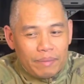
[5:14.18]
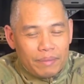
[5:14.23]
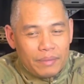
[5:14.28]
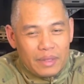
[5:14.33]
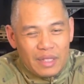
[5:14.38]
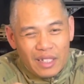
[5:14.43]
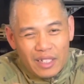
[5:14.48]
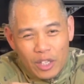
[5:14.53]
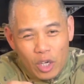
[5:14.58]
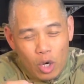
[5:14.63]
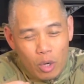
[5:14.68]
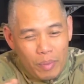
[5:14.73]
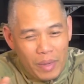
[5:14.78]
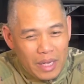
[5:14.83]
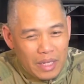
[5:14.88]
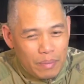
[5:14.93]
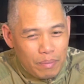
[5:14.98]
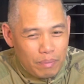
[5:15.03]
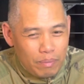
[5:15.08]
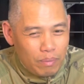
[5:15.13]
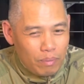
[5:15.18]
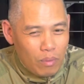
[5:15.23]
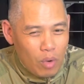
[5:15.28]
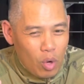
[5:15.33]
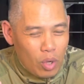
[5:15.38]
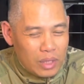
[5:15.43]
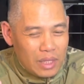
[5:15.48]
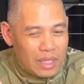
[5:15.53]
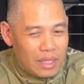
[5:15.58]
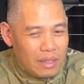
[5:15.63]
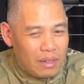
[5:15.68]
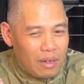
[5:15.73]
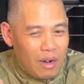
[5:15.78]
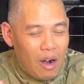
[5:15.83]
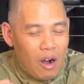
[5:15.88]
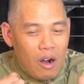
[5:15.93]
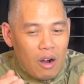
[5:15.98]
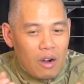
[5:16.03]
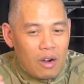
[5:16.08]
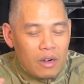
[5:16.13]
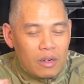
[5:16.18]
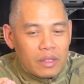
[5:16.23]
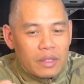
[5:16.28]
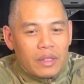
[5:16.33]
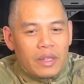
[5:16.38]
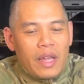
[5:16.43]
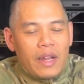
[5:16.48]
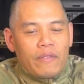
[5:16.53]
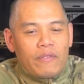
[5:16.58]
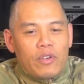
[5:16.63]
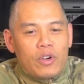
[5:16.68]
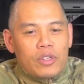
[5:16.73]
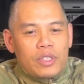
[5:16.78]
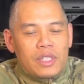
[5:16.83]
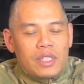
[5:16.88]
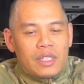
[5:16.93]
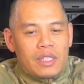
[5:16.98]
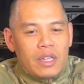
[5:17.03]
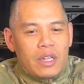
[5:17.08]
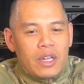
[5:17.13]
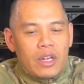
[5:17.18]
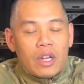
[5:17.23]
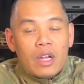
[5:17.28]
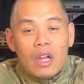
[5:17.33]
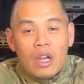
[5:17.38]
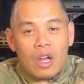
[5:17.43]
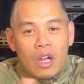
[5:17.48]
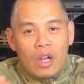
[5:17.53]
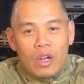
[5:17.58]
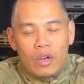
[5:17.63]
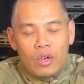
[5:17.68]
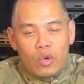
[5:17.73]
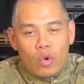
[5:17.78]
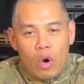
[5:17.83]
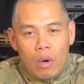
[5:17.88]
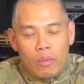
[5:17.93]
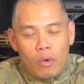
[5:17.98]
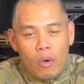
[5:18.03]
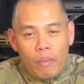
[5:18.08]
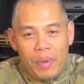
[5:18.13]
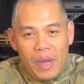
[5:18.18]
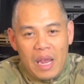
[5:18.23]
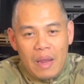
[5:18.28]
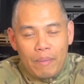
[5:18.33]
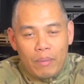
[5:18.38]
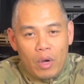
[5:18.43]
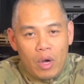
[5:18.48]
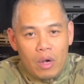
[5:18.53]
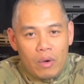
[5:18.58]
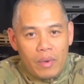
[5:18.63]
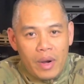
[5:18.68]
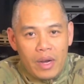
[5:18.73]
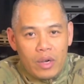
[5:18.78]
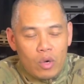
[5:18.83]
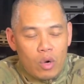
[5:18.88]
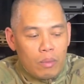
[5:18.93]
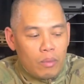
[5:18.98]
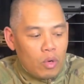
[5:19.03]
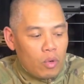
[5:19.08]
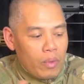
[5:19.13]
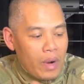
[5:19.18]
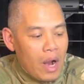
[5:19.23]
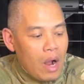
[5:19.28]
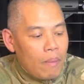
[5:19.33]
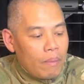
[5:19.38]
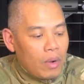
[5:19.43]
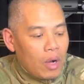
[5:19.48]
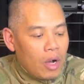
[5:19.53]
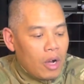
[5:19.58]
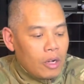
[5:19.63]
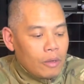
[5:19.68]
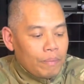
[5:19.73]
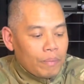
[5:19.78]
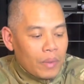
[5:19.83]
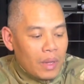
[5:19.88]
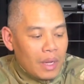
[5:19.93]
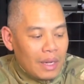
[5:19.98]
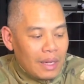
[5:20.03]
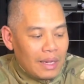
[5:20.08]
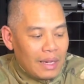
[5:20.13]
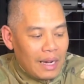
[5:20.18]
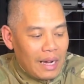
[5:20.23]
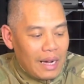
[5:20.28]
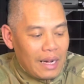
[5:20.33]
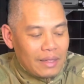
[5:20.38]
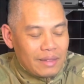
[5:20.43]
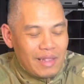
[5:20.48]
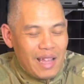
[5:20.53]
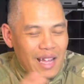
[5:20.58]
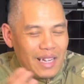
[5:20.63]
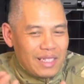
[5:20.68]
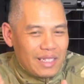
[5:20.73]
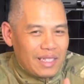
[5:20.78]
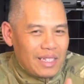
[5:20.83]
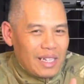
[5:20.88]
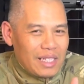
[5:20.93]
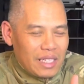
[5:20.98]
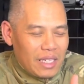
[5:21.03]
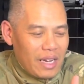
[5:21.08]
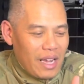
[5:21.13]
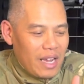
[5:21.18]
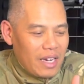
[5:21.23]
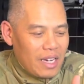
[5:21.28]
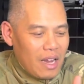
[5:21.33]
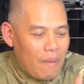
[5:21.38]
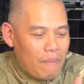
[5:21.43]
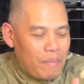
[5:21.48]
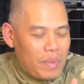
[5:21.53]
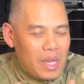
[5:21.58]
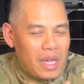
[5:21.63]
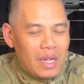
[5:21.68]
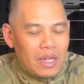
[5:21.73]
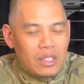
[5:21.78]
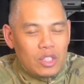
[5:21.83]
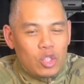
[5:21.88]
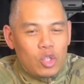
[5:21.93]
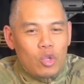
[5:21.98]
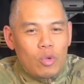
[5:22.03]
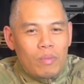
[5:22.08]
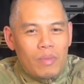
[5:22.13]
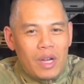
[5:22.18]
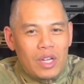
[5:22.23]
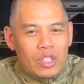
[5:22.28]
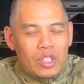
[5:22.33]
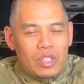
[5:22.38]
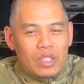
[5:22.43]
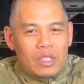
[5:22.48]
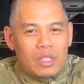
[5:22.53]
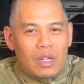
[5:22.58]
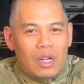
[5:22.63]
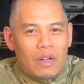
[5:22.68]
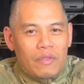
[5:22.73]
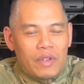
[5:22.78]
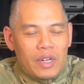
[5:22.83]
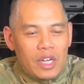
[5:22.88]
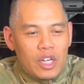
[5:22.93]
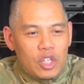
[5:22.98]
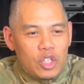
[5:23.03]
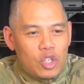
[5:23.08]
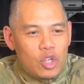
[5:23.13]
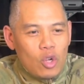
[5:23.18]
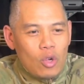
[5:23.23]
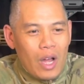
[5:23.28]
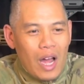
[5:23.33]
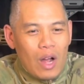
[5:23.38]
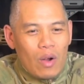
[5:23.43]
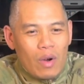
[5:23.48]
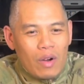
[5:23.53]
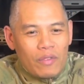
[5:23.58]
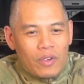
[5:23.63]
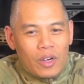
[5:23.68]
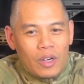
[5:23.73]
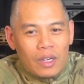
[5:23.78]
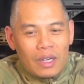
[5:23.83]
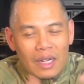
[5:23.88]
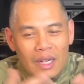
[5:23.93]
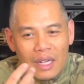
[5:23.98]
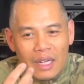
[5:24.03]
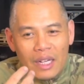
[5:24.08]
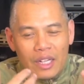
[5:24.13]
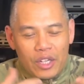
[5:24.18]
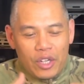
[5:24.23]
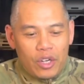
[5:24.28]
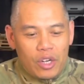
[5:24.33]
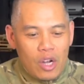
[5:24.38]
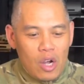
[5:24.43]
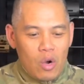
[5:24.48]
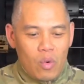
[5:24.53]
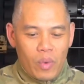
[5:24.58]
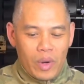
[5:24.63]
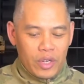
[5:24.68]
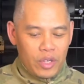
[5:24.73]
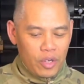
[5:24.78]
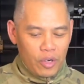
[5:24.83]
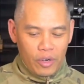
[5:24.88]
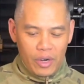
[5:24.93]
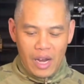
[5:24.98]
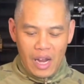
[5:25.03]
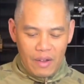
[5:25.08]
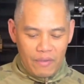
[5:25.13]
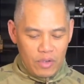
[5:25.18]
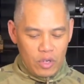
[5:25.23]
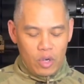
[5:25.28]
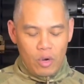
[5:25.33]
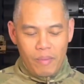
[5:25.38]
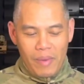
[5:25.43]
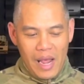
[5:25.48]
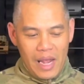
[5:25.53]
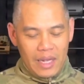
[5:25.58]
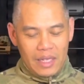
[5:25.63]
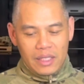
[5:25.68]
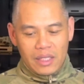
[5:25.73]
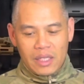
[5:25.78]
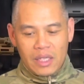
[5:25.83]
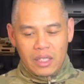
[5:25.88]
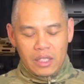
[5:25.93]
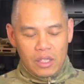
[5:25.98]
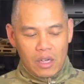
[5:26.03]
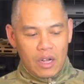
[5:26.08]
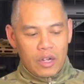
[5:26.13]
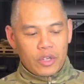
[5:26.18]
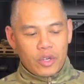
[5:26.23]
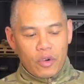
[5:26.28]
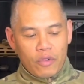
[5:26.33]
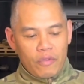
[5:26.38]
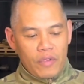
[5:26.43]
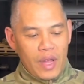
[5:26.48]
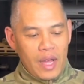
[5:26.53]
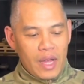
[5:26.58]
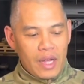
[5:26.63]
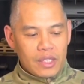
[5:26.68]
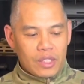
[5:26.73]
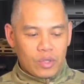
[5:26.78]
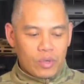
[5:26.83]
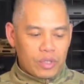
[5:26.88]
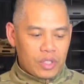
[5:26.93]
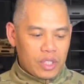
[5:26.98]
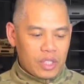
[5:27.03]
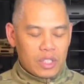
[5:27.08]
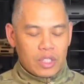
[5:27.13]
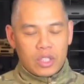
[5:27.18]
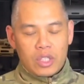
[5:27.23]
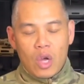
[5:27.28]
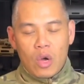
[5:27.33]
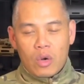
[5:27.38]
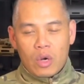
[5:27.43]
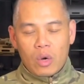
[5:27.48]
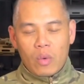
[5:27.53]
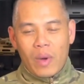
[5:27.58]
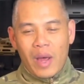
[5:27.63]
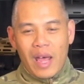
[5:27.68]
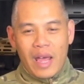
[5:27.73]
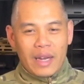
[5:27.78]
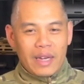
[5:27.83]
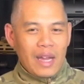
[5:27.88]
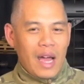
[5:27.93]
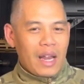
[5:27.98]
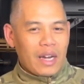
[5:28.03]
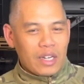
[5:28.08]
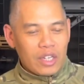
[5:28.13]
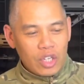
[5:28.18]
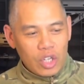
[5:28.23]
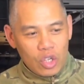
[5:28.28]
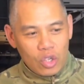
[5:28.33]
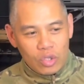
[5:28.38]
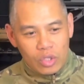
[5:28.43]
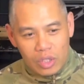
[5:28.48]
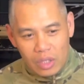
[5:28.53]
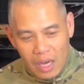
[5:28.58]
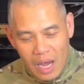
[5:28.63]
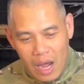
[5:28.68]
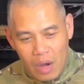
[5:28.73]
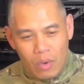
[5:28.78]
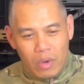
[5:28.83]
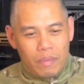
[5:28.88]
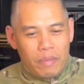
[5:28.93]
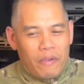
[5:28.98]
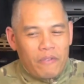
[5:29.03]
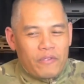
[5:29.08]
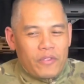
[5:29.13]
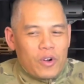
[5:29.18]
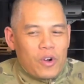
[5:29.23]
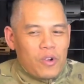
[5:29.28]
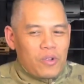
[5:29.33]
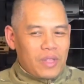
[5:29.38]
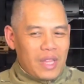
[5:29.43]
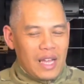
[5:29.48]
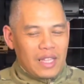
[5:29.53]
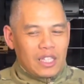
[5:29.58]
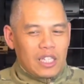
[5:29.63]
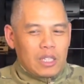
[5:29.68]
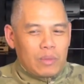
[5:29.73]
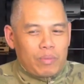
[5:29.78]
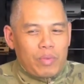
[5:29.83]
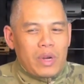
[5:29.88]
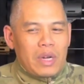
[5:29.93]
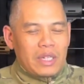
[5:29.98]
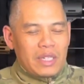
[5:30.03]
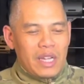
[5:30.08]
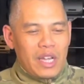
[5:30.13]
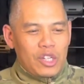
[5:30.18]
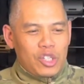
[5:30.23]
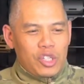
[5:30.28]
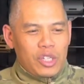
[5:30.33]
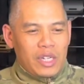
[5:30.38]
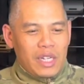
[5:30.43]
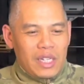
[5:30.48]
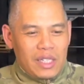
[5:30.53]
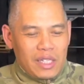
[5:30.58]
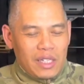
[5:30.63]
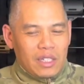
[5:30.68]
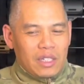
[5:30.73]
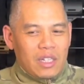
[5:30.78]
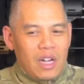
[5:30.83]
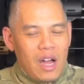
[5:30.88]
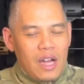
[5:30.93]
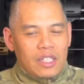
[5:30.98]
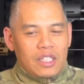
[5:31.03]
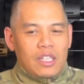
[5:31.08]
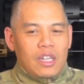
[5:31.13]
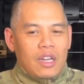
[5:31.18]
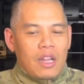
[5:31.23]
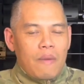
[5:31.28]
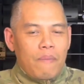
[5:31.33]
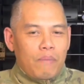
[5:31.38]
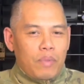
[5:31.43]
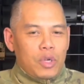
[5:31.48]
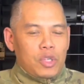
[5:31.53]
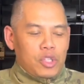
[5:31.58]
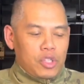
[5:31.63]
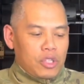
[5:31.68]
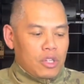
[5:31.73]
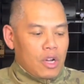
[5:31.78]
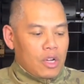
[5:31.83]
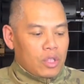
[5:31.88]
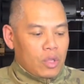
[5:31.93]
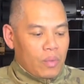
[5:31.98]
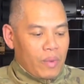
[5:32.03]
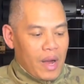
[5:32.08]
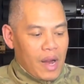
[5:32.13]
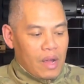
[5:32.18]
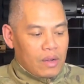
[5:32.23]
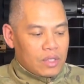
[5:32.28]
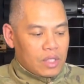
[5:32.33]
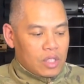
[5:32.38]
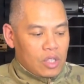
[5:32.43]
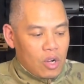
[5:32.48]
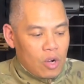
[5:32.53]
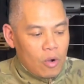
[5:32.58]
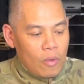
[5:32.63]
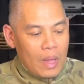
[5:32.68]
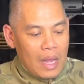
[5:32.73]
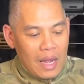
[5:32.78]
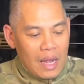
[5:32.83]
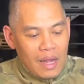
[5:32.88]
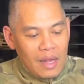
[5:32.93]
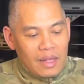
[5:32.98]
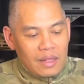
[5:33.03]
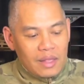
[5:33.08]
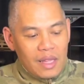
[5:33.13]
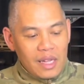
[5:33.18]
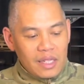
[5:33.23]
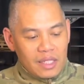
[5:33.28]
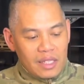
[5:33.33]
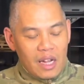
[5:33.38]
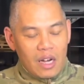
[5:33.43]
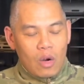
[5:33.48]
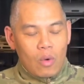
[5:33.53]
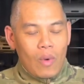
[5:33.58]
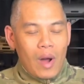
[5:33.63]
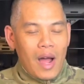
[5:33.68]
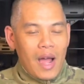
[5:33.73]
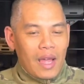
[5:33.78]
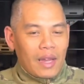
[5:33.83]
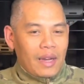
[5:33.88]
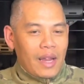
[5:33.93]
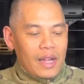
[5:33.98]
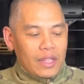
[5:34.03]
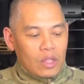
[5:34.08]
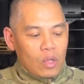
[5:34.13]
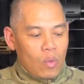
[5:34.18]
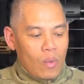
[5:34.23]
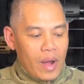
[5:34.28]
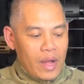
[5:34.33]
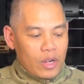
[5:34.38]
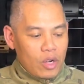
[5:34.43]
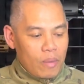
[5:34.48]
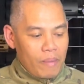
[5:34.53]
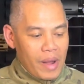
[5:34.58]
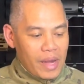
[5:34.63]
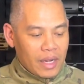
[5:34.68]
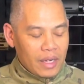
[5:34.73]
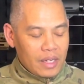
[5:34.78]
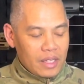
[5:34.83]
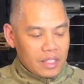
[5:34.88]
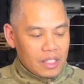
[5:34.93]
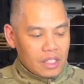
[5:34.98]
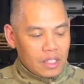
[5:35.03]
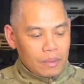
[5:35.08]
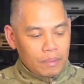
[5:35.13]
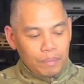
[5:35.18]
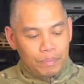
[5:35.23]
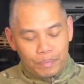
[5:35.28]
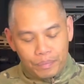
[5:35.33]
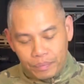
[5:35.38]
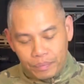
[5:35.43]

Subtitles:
a little bit more hard than versus the normal paintball, right? Normal round ball. That doesn't end up being too much of an issue. However, when you're having your magazines on your vest or just stowed away and not in use, I would prefer that the spring tension isn't constantly pushing on the round. So that's kind of why I like the winder mechanism.